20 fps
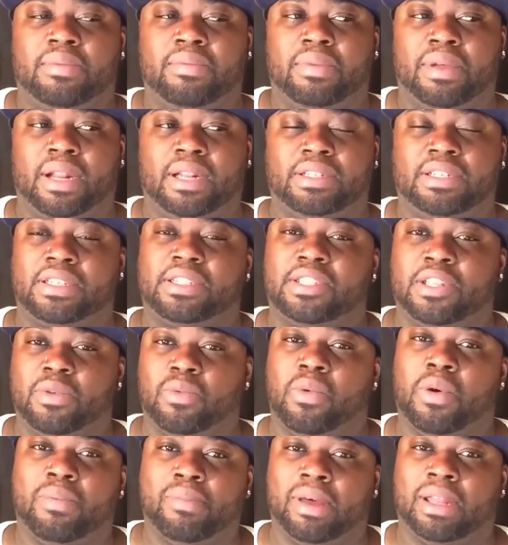But I just
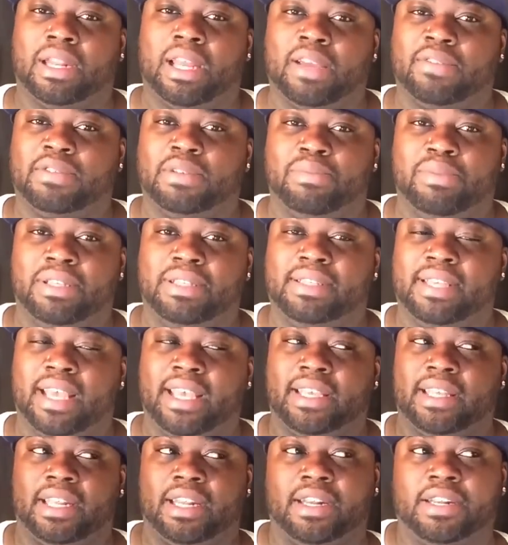didn't want my life to be
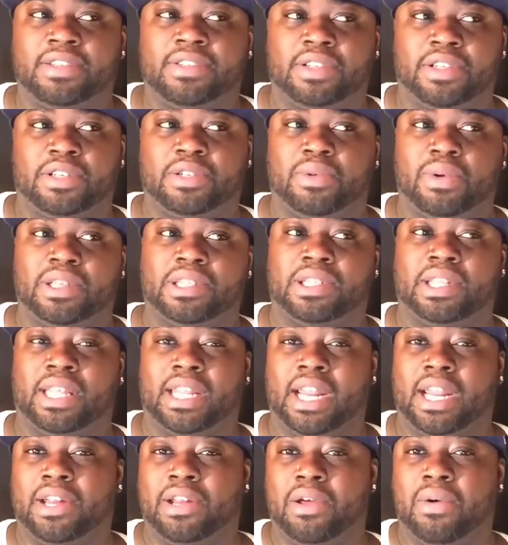taken in a situation
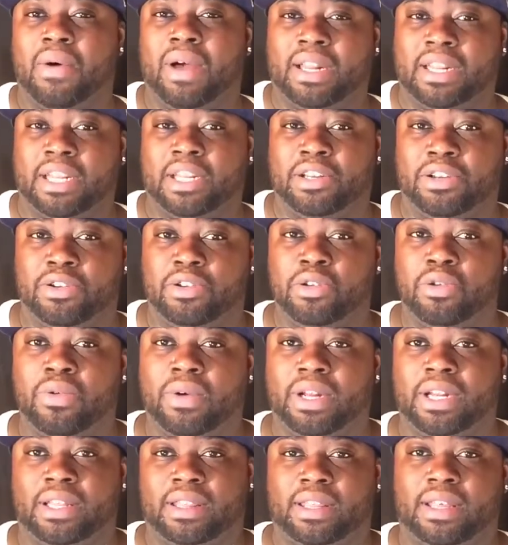that I know I didn't do
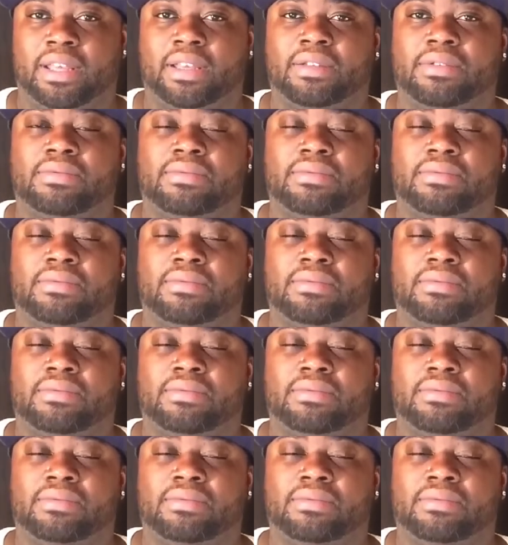anything.